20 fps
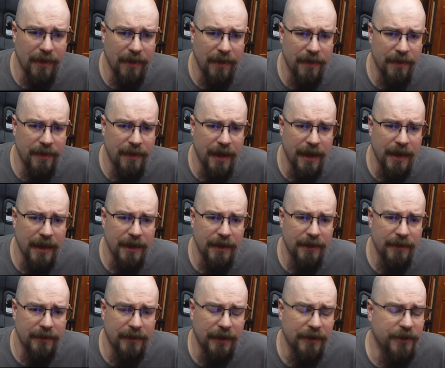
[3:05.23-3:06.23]

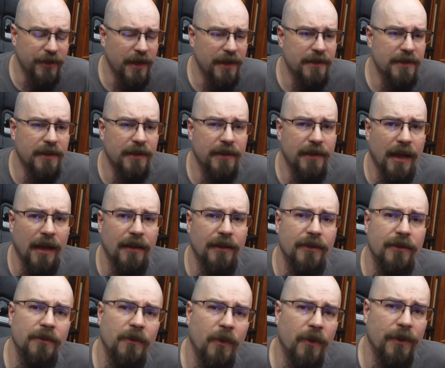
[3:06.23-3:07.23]
they they chase the
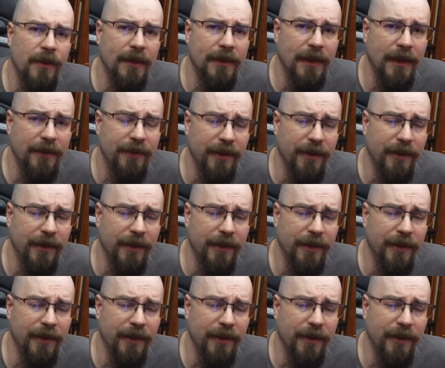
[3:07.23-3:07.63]
dollar more than they